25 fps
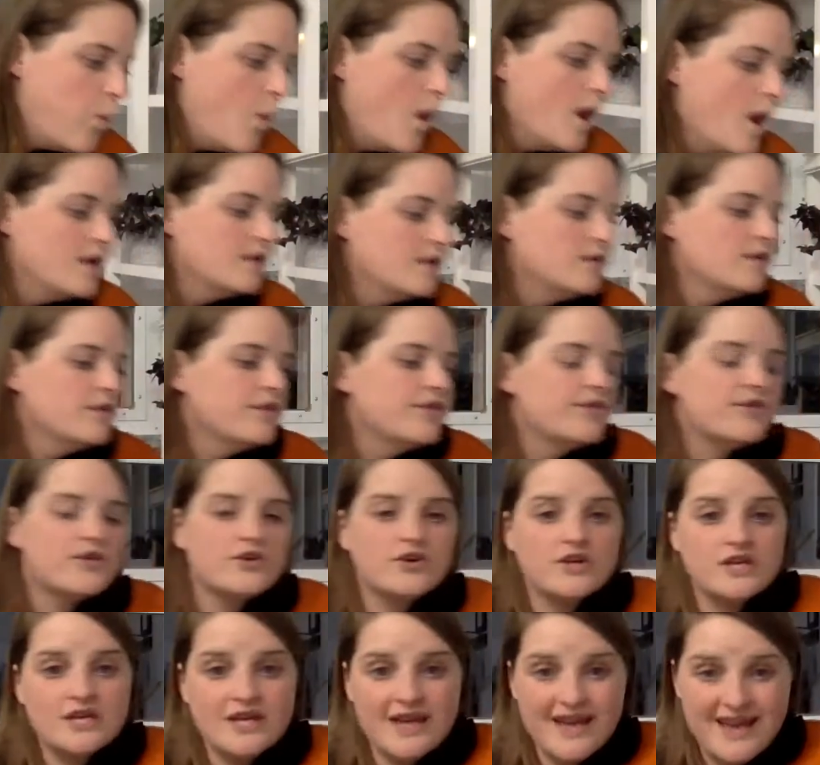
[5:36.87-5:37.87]

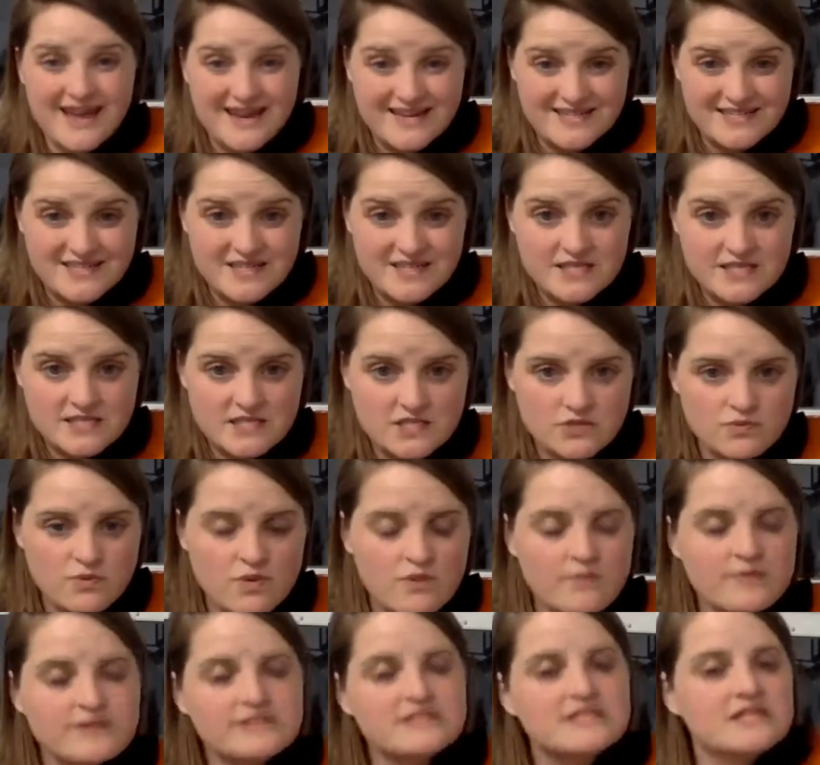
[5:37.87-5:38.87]
138. This is
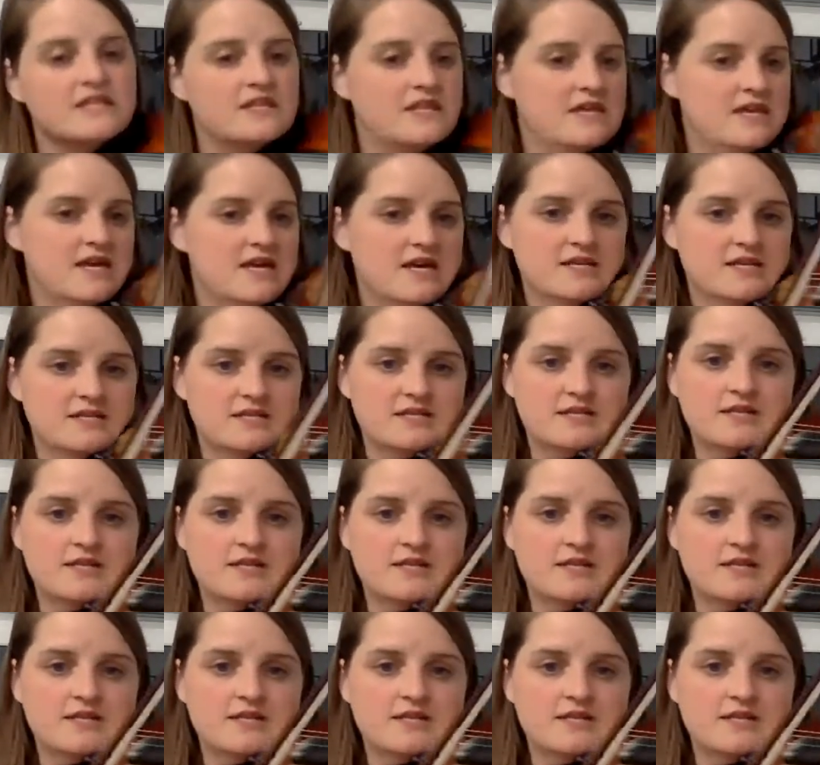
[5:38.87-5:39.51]
where we did this.